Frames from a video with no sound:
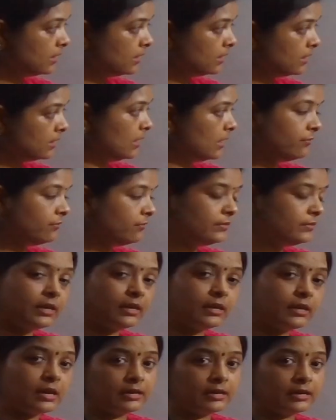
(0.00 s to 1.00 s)
If there
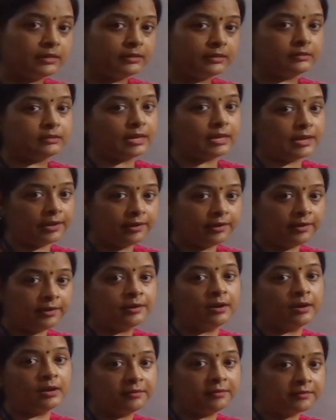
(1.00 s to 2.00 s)
are 10,
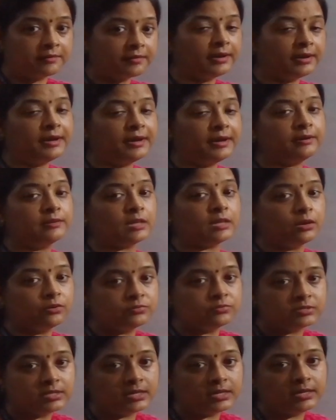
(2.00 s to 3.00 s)
100,
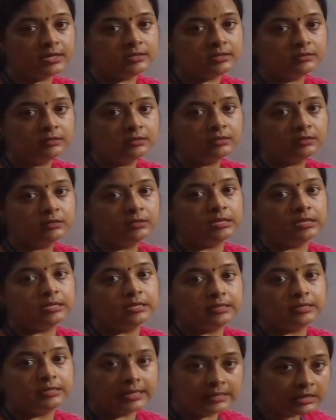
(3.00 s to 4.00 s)
1000,
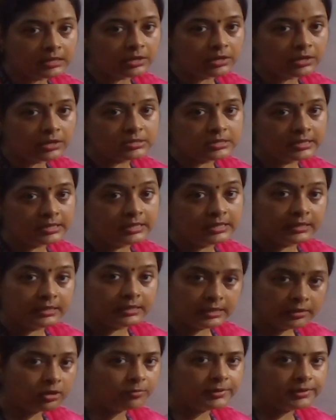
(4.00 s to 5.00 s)
10,000 in
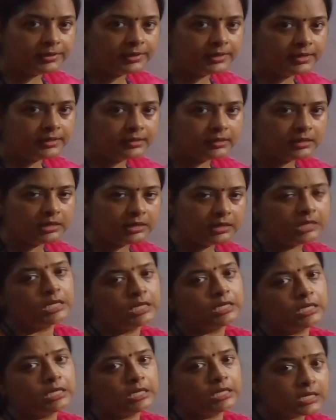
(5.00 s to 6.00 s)
denominator,
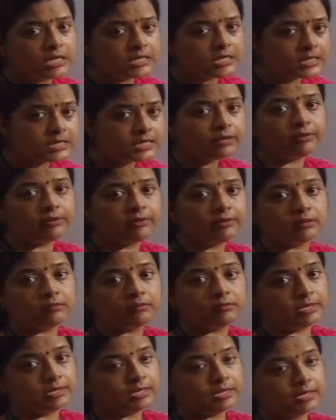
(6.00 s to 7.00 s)
easily
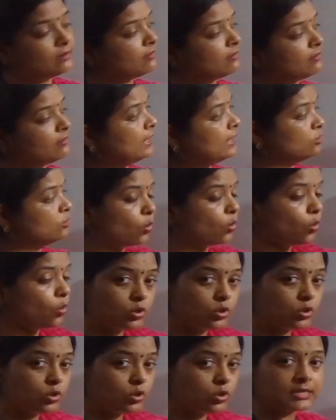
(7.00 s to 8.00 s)
we can write
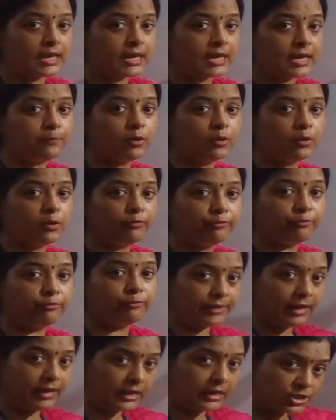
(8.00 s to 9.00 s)
those type of
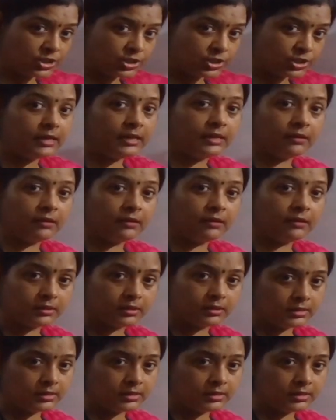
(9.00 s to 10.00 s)
fractional
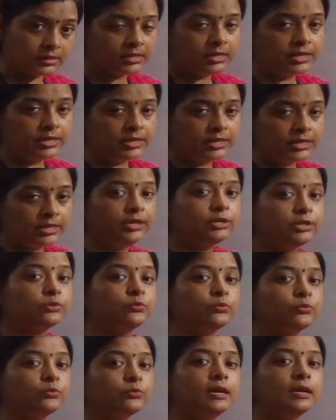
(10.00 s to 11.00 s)
numbers
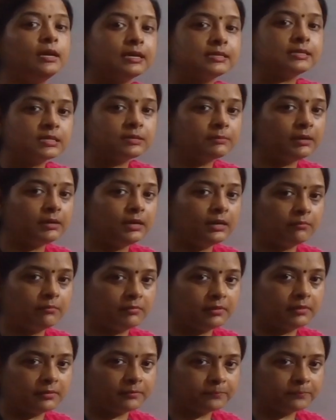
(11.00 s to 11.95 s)
into a decimal number.